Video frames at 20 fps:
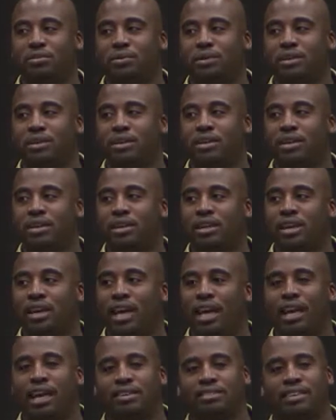were,
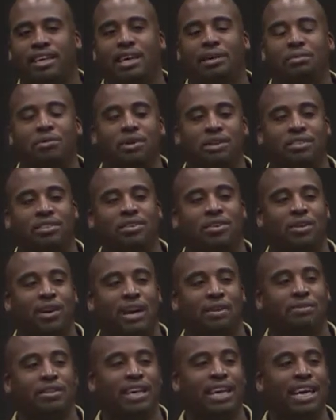and I said, I'm going to go
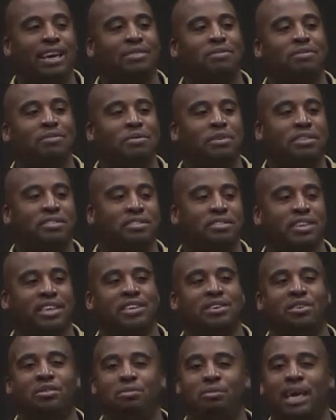after every
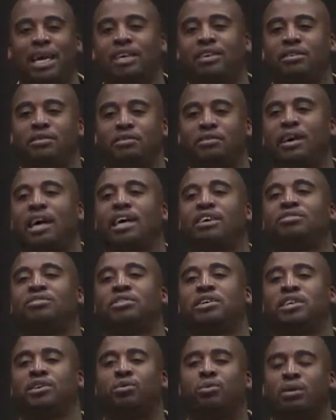single manufacturer,
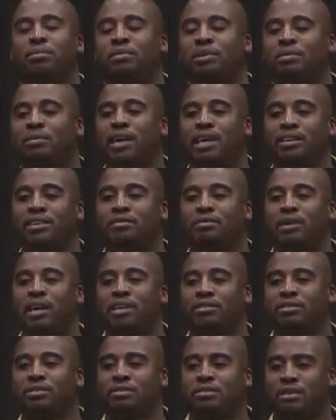equipment
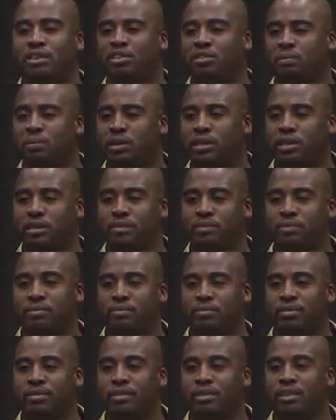manufacturer for this plane.
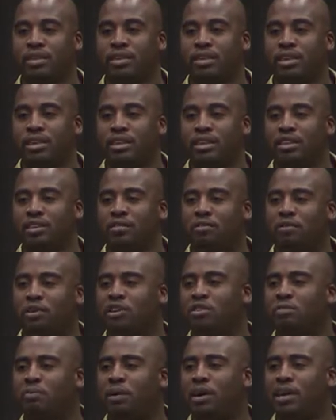The
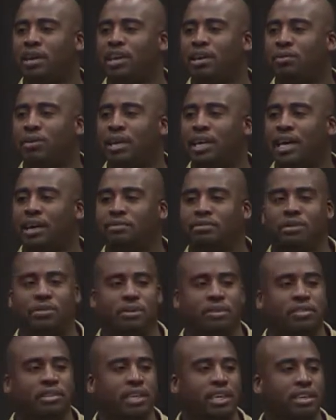first part I went after
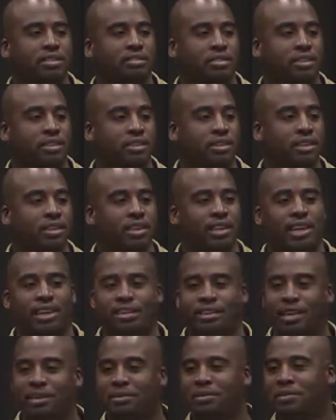was the engine, and I'll
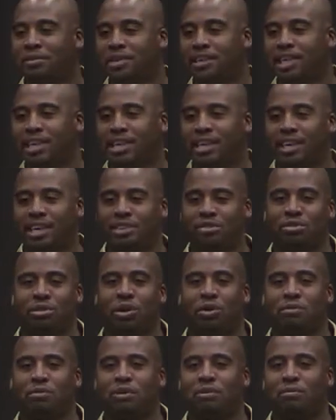never forget it. I
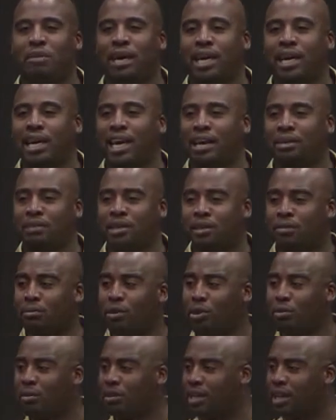drove from Miami to
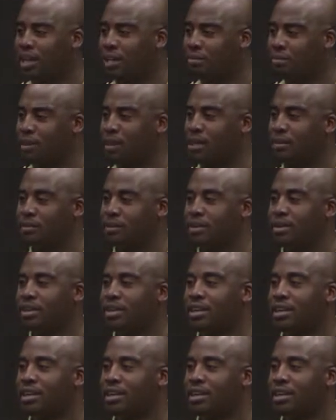Mobile, Alabama,